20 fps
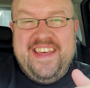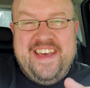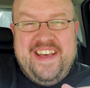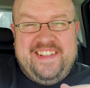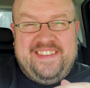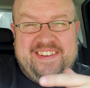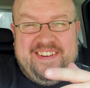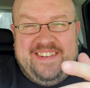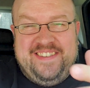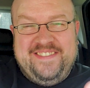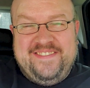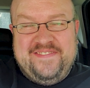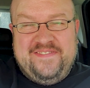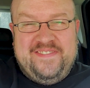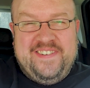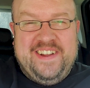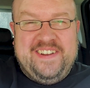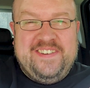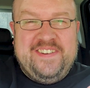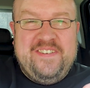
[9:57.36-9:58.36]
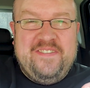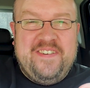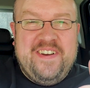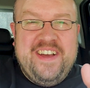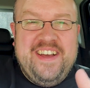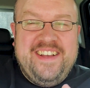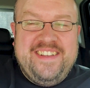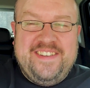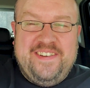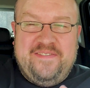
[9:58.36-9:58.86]
that's also a funny joke.
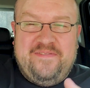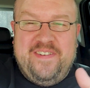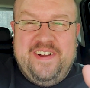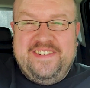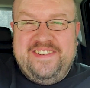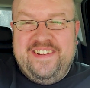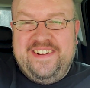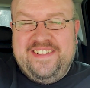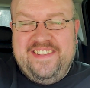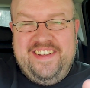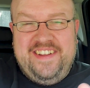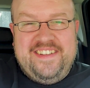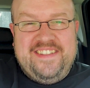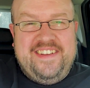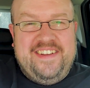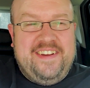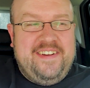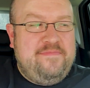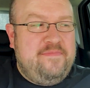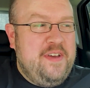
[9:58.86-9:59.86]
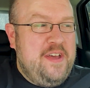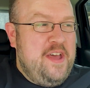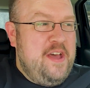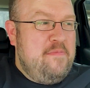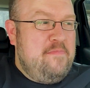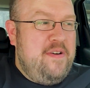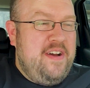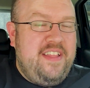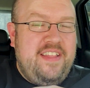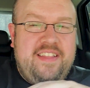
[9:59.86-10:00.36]
So fresh and clean, clean. Um,
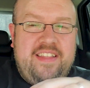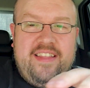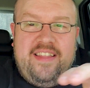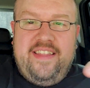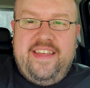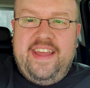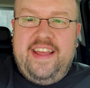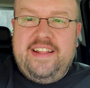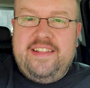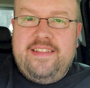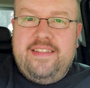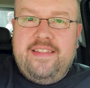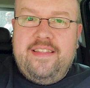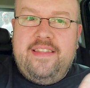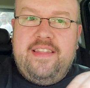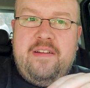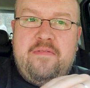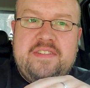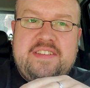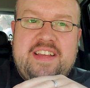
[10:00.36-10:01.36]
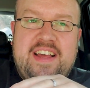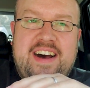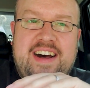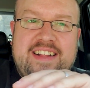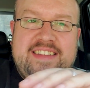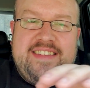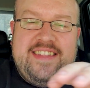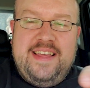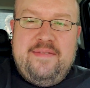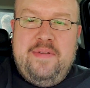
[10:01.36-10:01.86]
but like there was
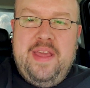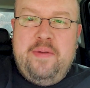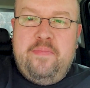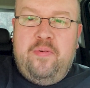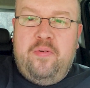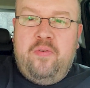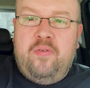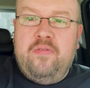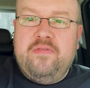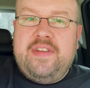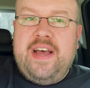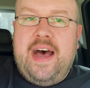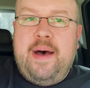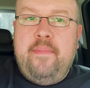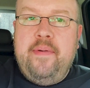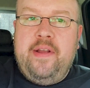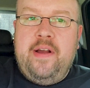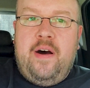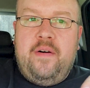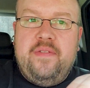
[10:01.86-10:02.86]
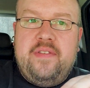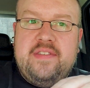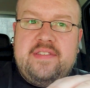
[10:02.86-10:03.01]
constantly people topping off the